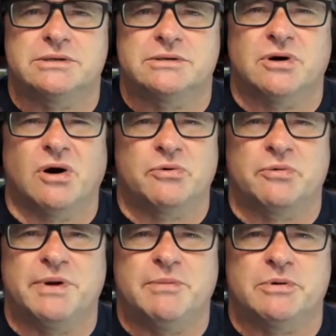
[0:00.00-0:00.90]
to older
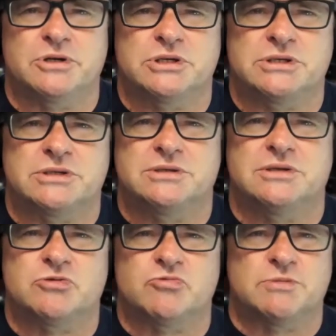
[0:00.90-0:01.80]
people. It's just
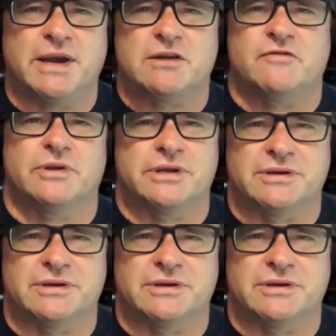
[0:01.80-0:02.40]
disrespectful, and